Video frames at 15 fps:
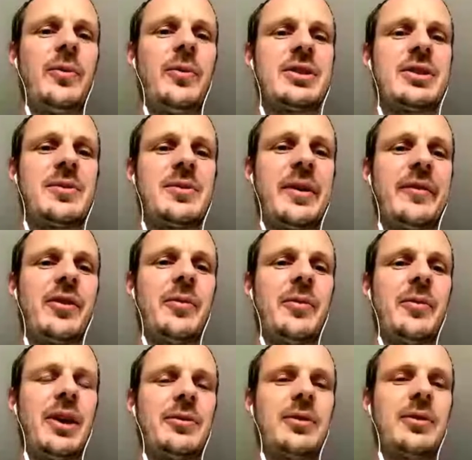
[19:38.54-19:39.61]
What seems to be
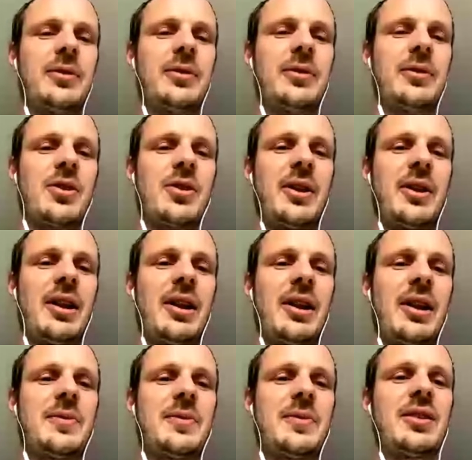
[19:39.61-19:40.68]
coming out in Germany
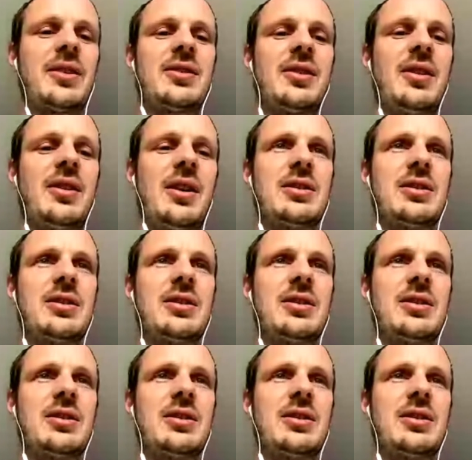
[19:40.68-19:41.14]
last week is